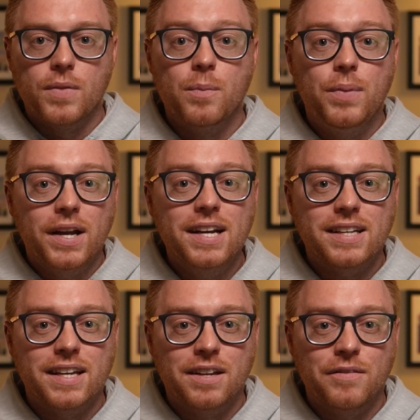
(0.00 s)
The biggest
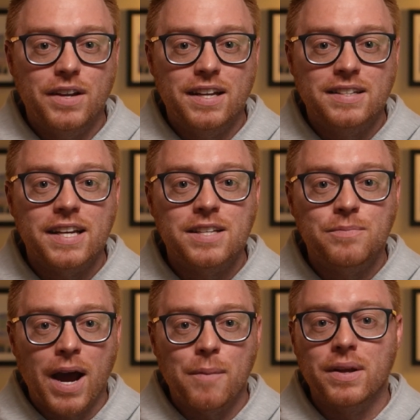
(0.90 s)
inconvenience is
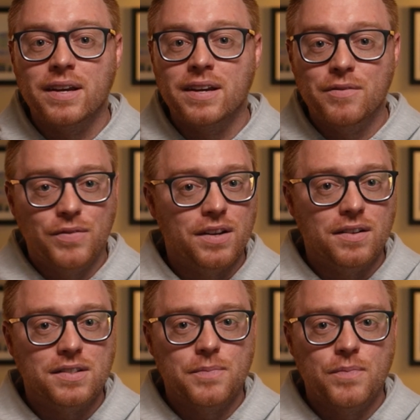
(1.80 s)
mapping
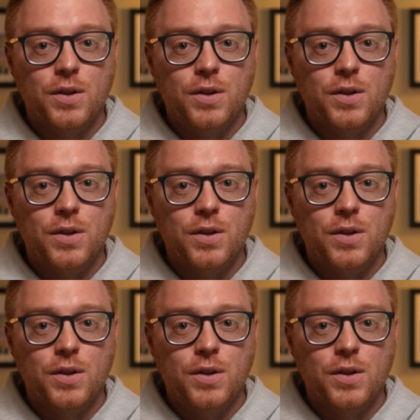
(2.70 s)
fields.